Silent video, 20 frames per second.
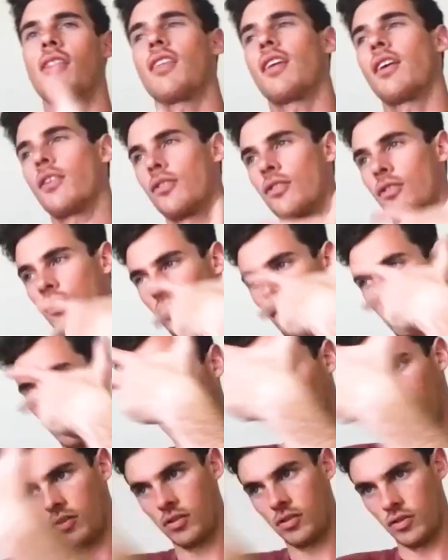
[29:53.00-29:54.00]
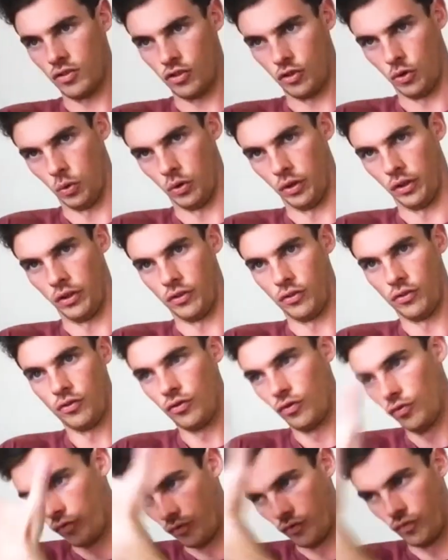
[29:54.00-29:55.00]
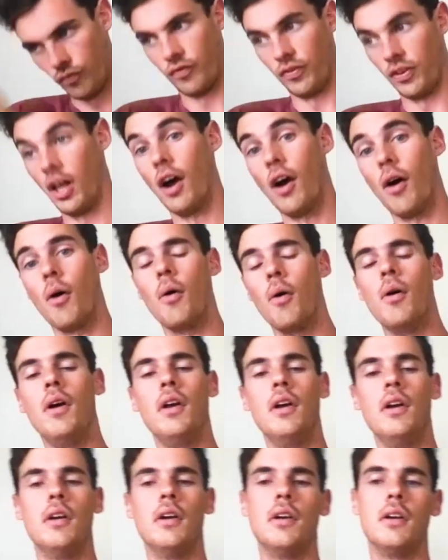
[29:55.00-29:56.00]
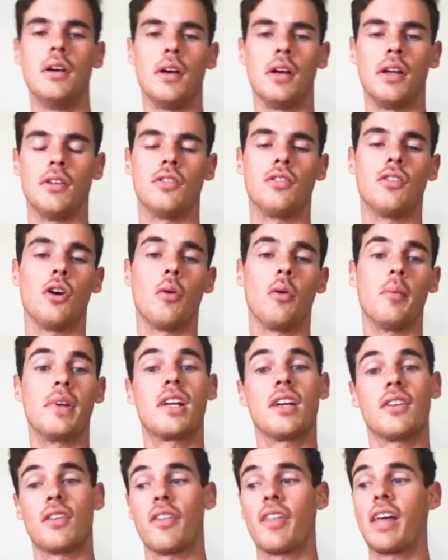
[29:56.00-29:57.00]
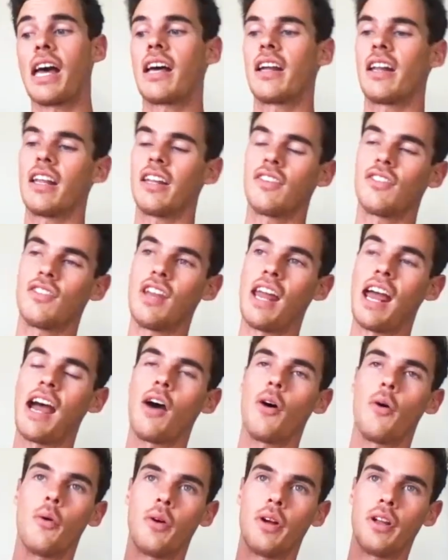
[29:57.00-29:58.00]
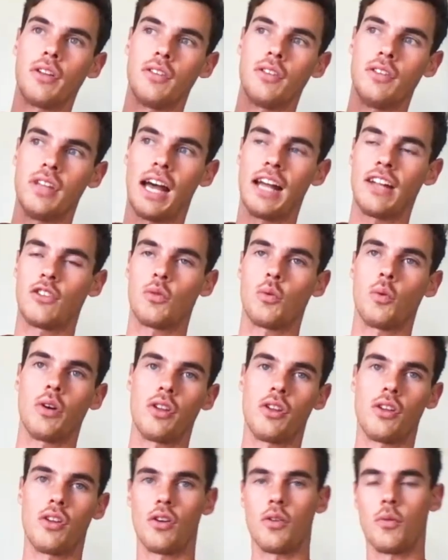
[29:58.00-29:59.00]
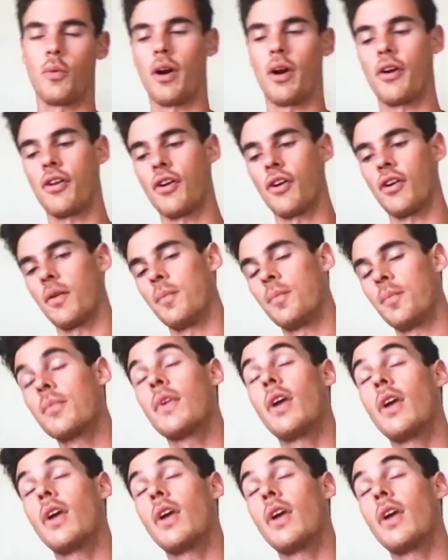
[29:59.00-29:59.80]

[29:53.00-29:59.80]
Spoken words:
this story flow. And so because of that, it's now that's what where you're